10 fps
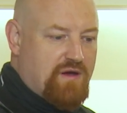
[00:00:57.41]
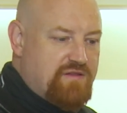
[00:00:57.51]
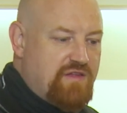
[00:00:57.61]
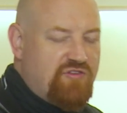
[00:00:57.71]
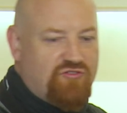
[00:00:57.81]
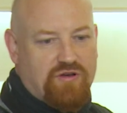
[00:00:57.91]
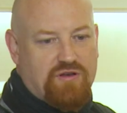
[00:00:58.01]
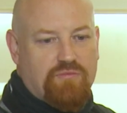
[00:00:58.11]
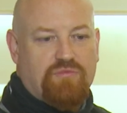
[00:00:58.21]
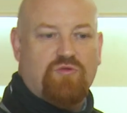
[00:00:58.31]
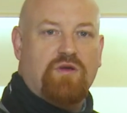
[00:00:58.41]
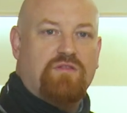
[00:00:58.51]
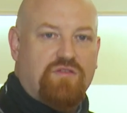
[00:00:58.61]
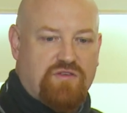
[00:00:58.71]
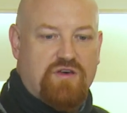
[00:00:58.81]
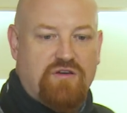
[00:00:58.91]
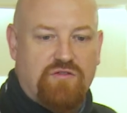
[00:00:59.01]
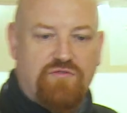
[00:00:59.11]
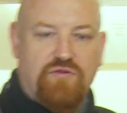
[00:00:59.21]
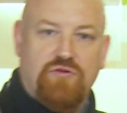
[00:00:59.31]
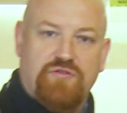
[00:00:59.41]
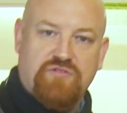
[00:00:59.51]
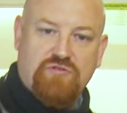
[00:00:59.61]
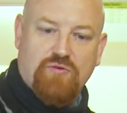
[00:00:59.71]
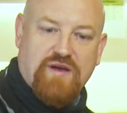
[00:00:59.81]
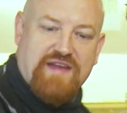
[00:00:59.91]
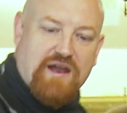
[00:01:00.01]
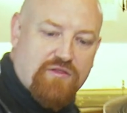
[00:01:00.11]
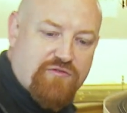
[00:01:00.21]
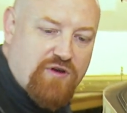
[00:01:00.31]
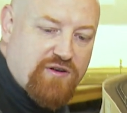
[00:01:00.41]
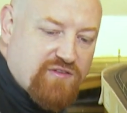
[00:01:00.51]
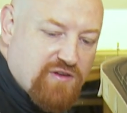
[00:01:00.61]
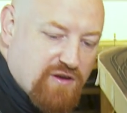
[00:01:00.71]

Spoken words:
and then the joint between the third and the fourth is all the way down at the front